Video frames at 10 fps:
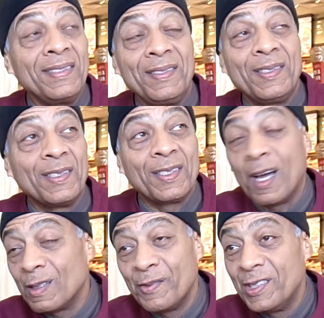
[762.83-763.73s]
the
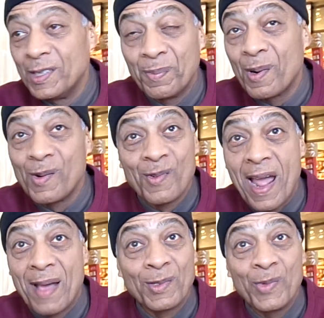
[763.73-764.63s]
television
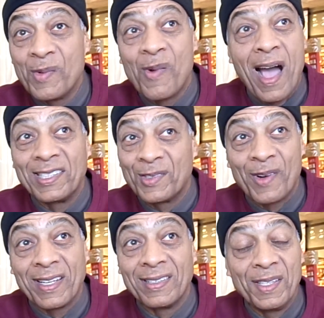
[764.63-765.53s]
programs we watched
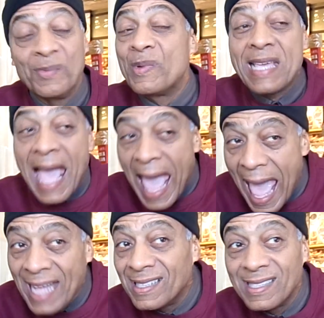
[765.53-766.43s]
regularly, we
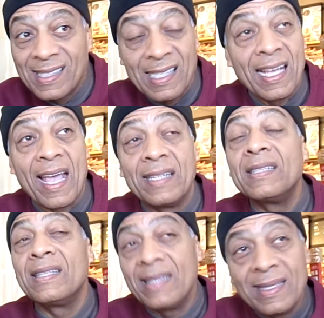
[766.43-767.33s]
had to see, and
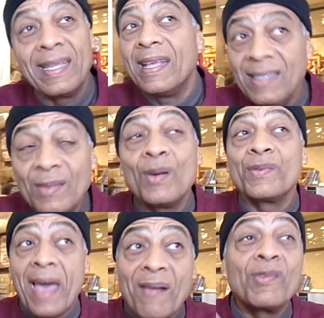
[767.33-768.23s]

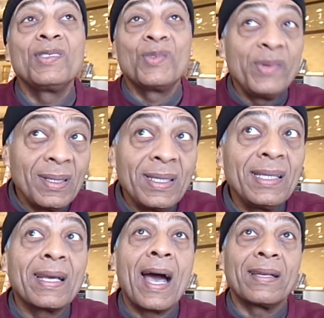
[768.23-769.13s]
that was really
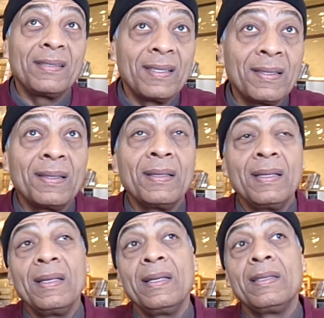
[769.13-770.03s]
kind of
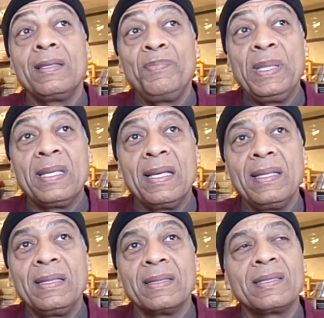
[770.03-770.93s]
the
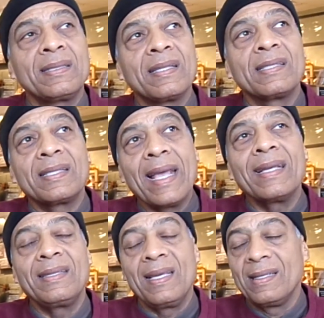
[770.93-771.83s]
beginning. The
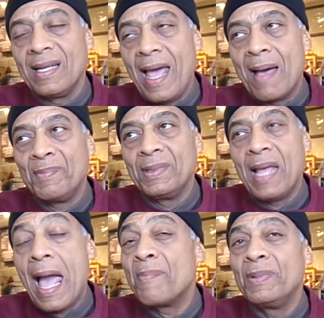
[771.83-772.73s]
second thing that
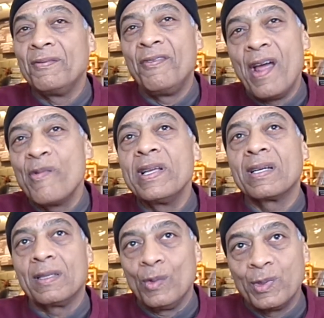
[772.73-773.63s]
happened very
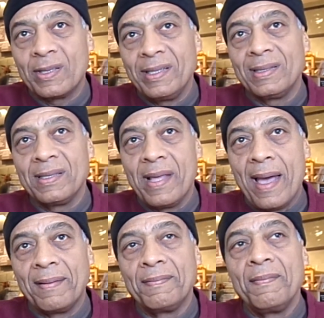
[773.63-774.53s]
closely to that,
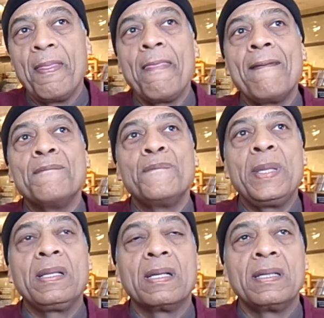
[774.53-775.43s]

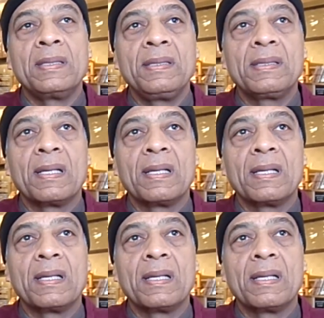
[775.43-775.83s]
because